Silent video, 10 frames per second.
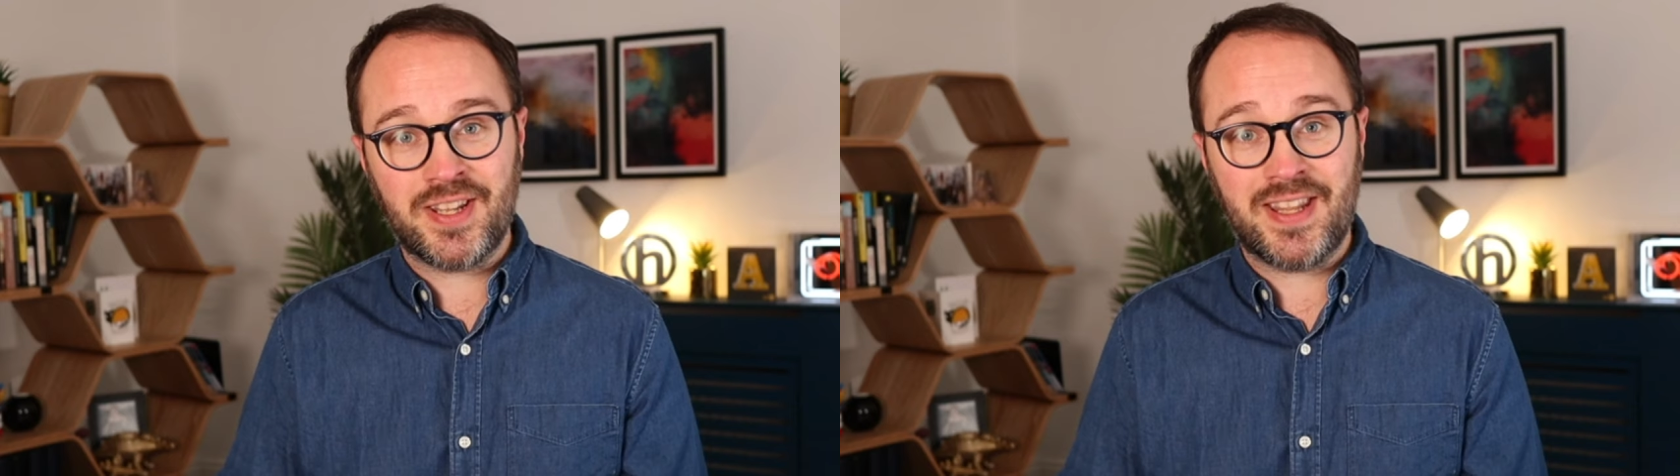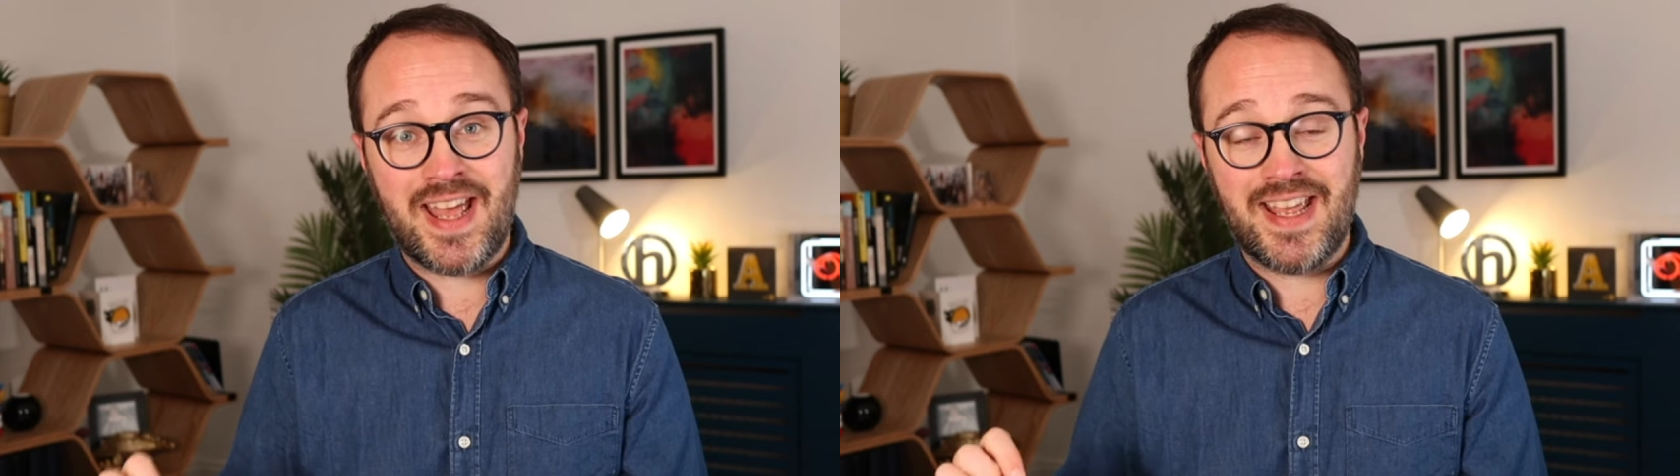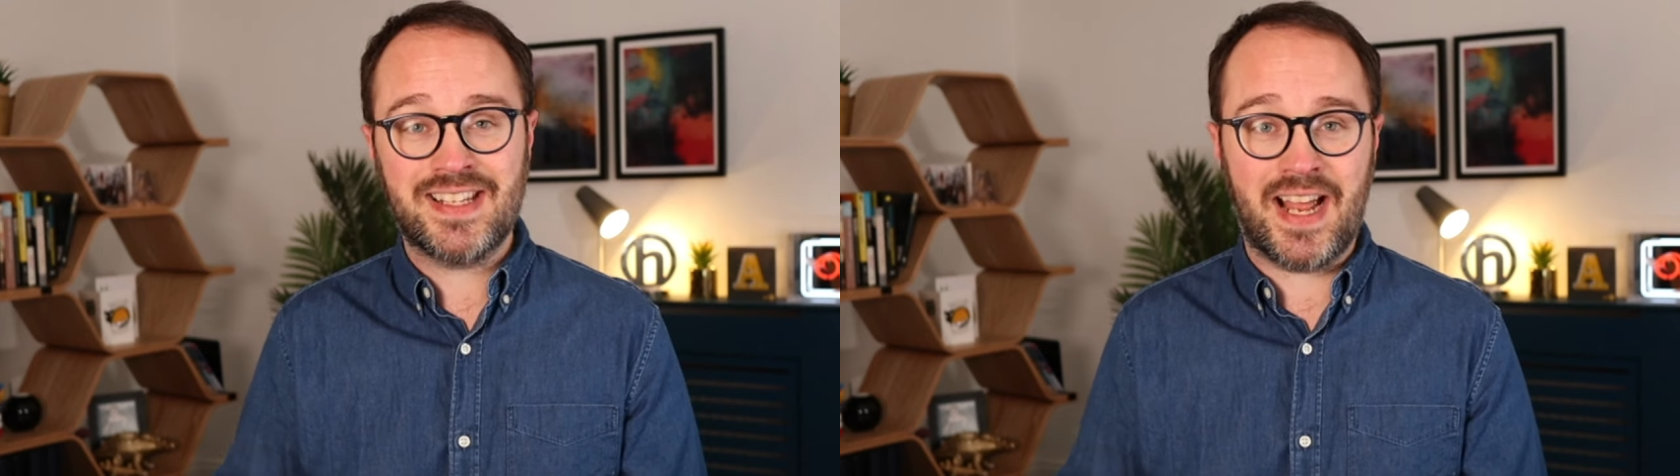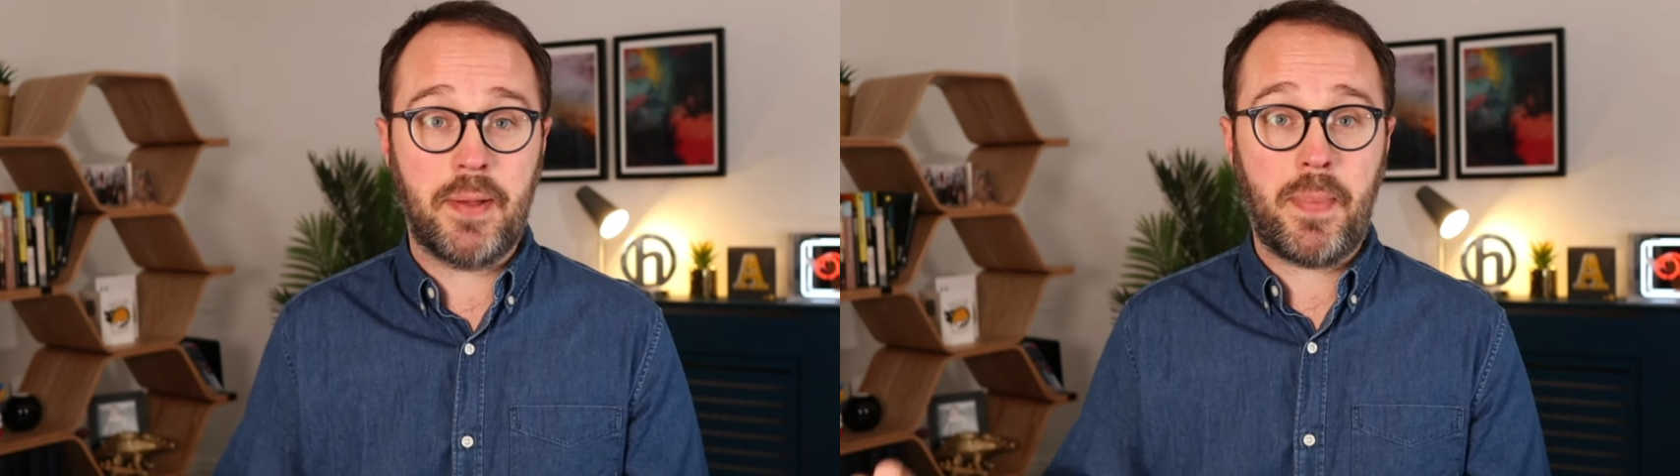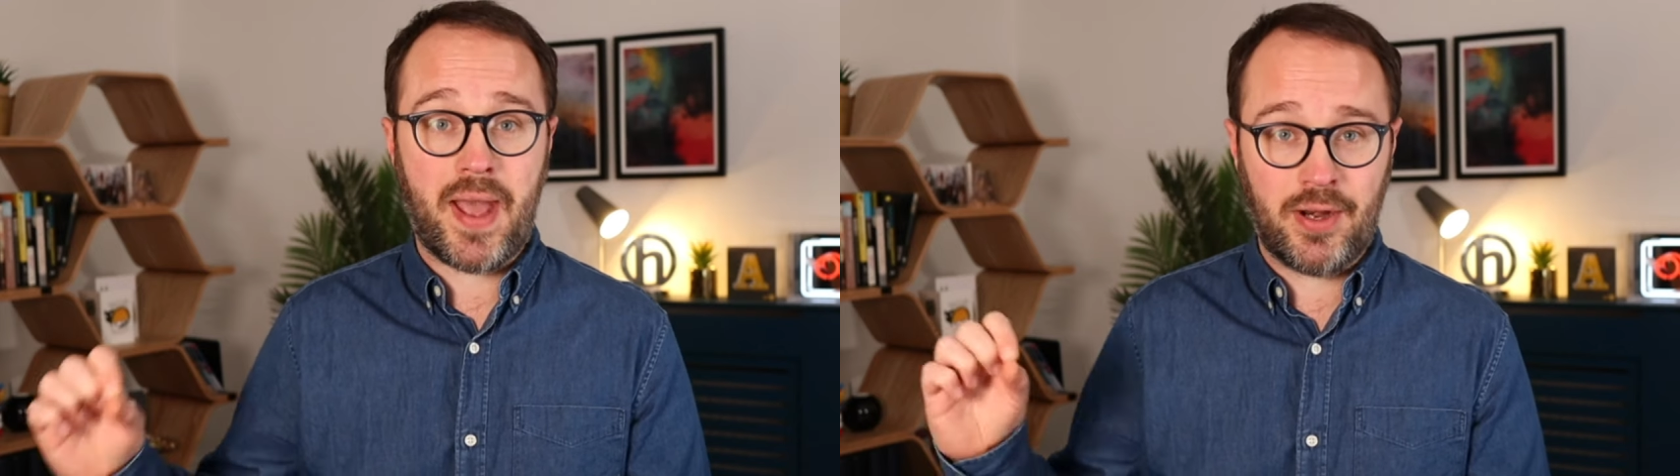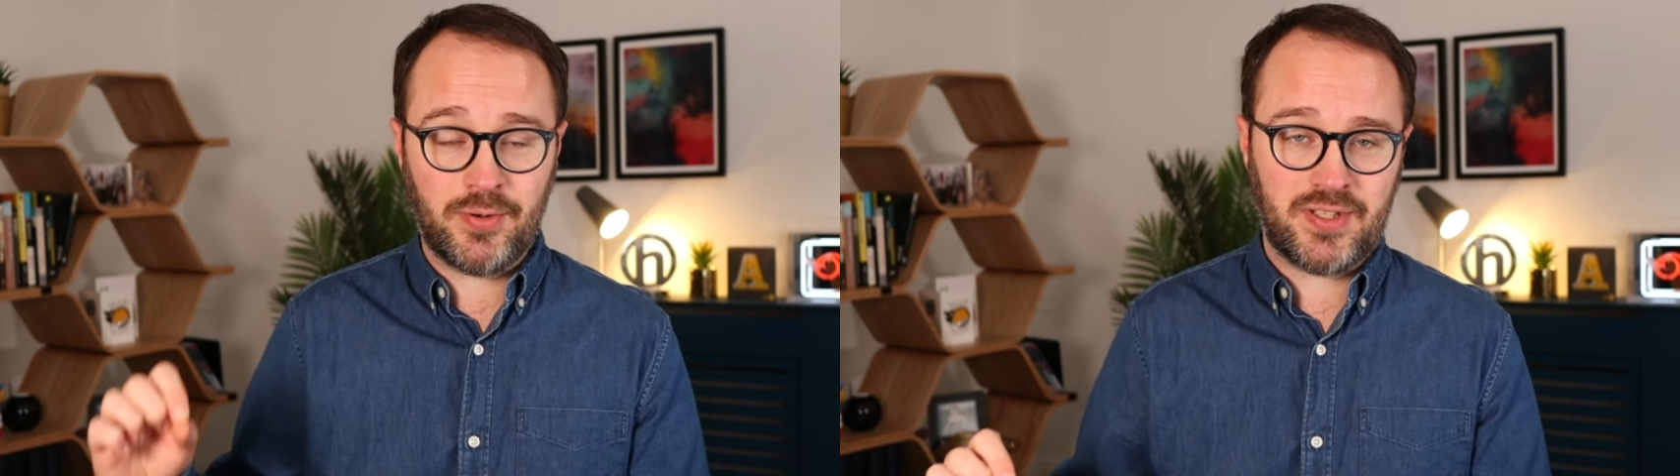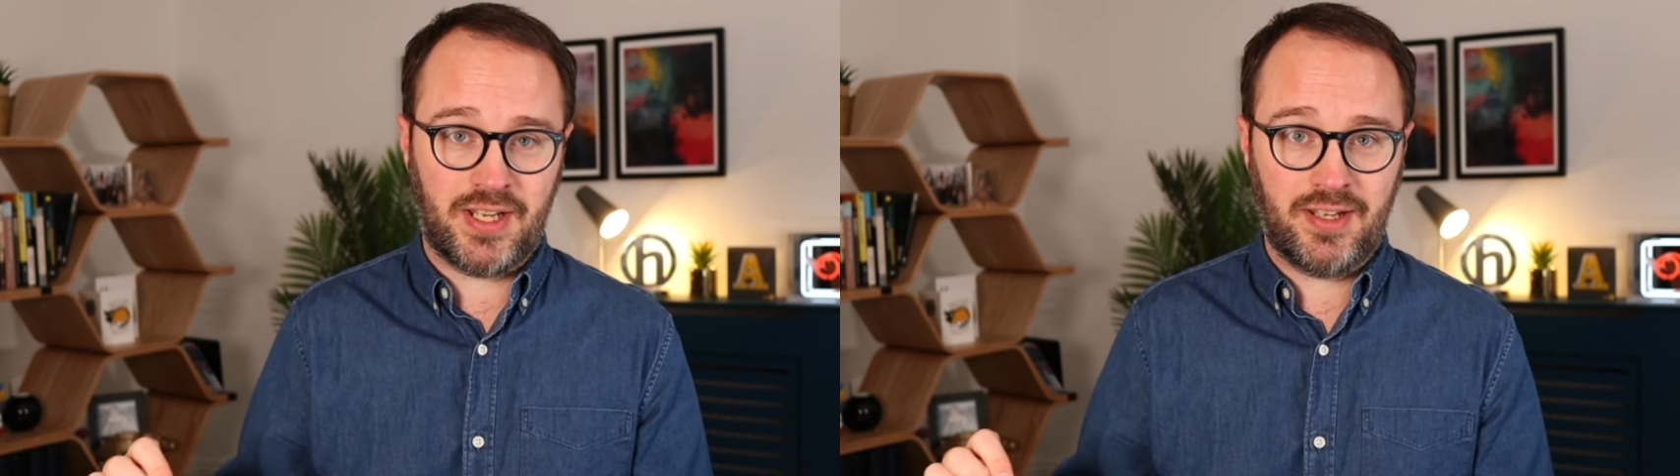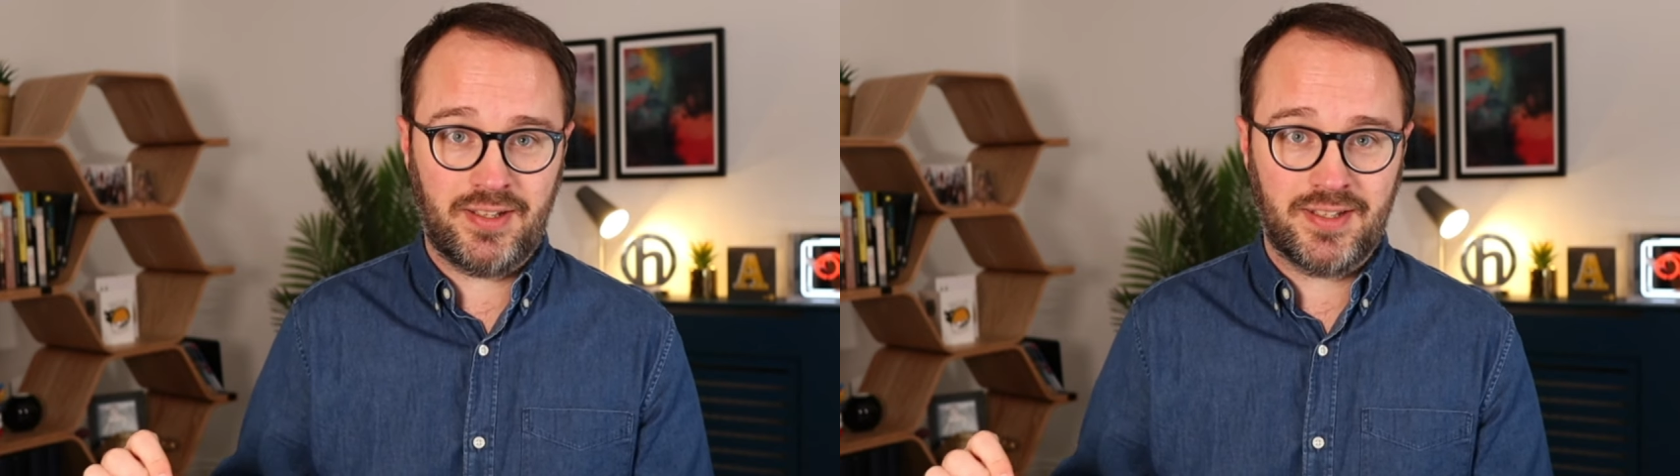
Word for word: there is a penalty